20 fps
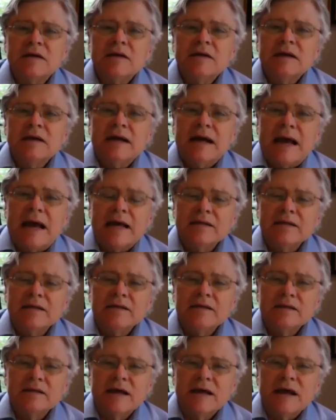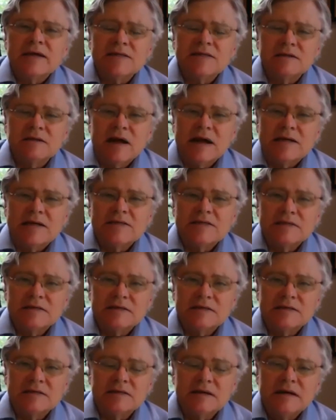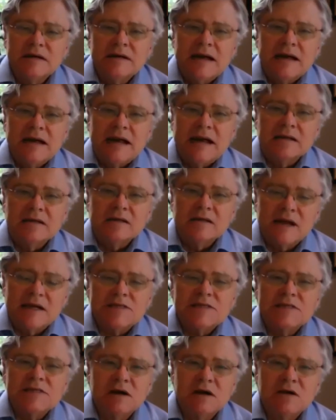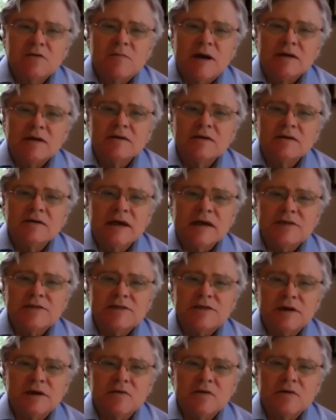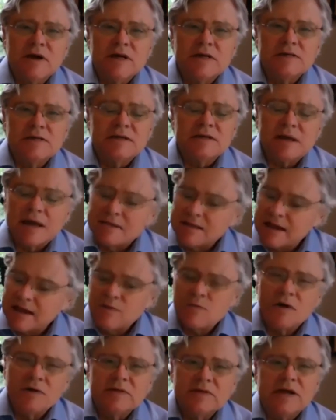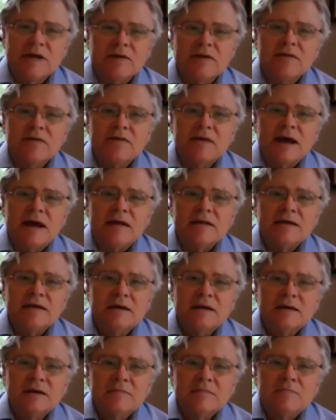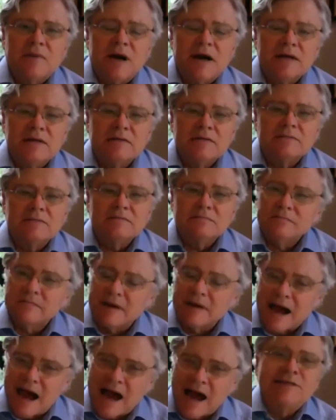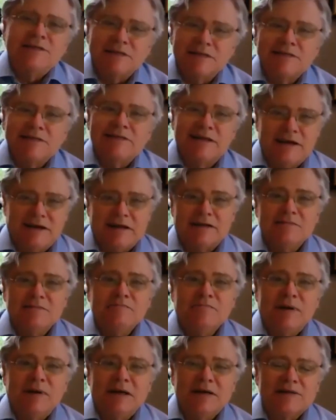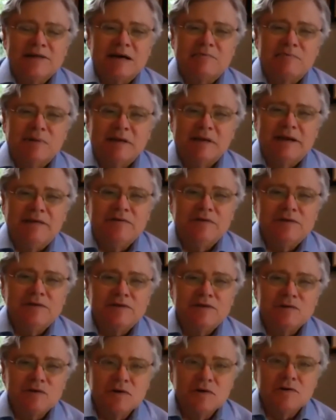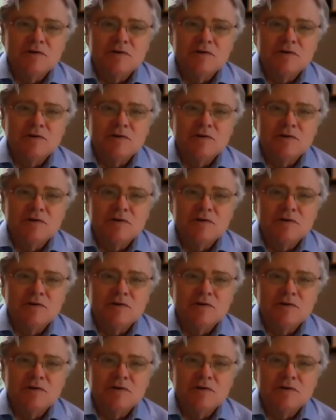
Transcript: and the next election and less so about the next generation. Now, they won't tell you that, but I just did because I believe it's true.